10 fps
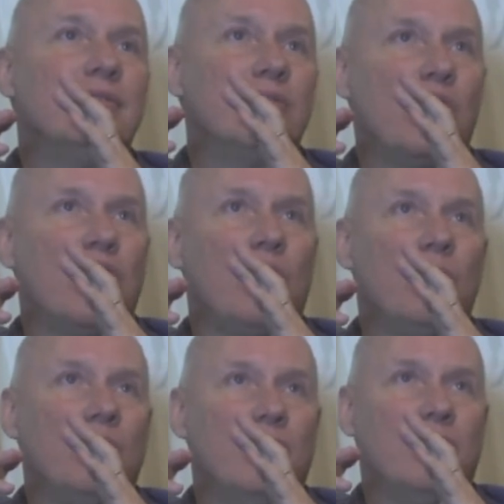you
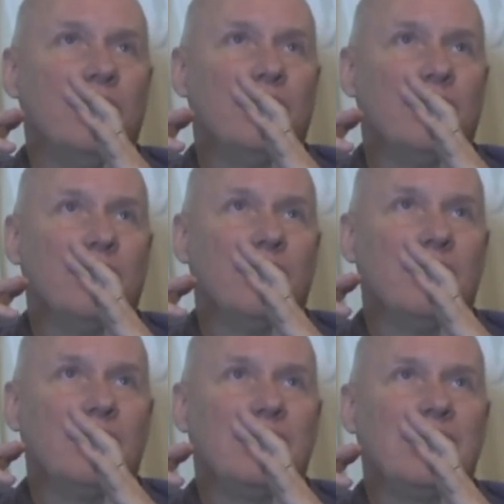know,
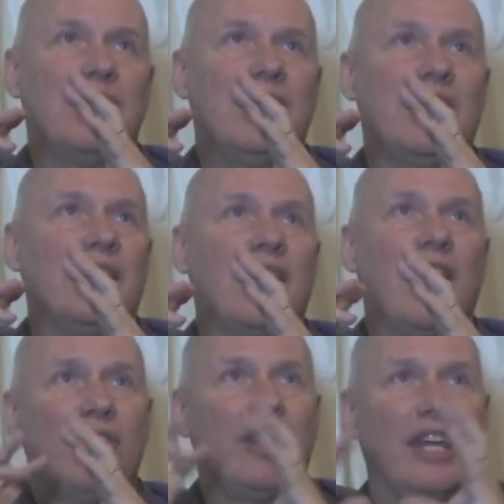seeing
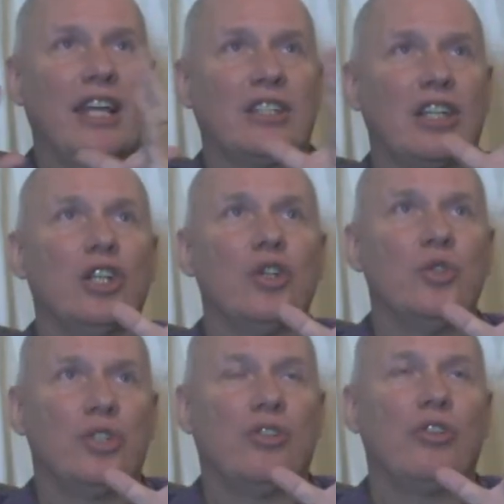everything as an illusion.